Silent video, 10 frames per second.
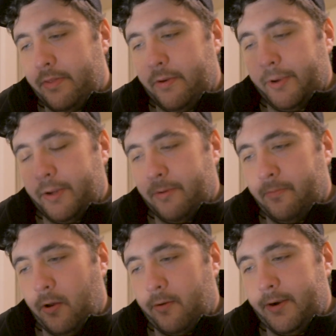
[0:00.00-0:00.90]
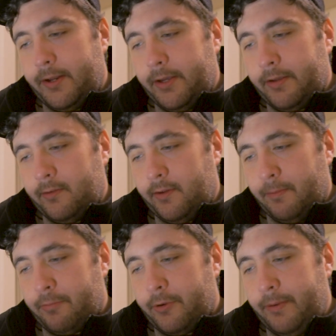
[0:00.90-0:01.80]
There we go. Already you can see a
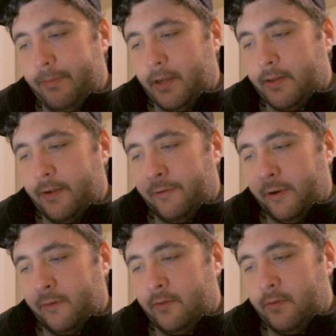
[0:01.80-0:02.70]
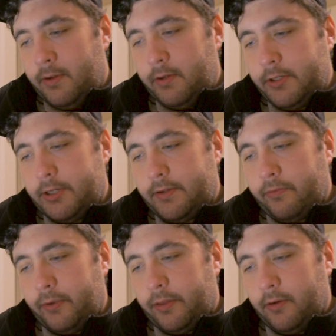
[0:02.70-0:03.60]
pretty big difference
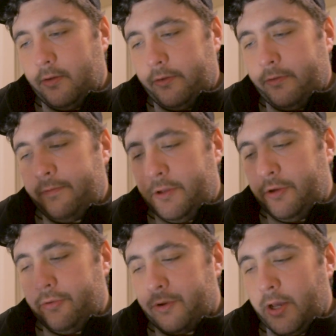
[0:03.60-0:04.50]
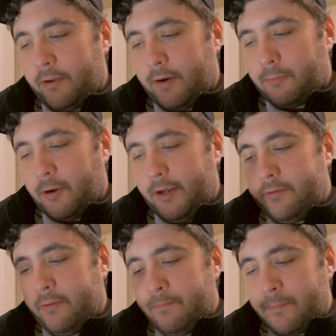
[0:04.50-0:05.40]
just with those few color
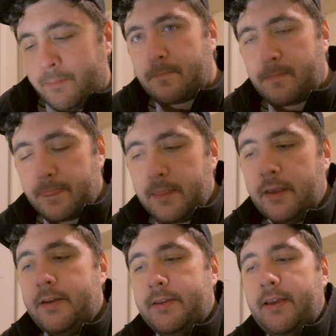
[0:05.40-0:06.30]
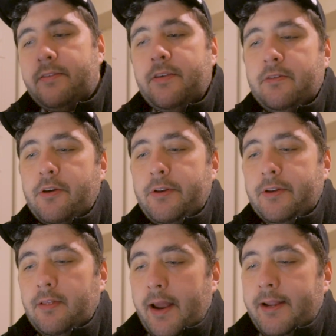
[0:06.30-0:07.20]
upgrades. Next, let's go into
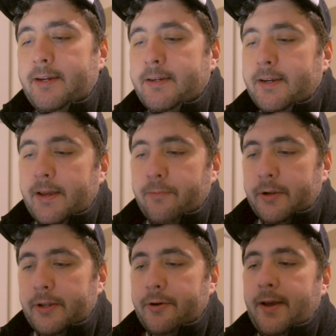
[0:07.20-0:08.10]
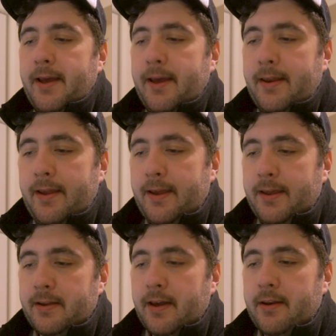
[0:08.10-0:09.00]
lighting, and we're going to go ahead
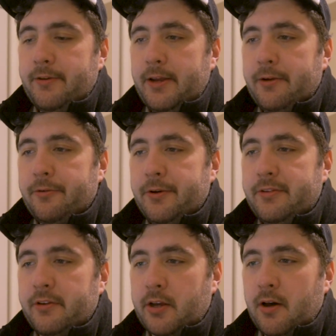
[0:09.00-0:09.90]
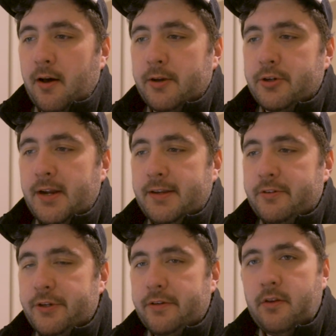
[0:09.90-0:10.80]
and kind of increase the
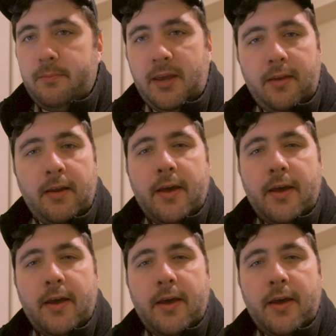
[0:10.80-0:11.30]
contrast just a bit.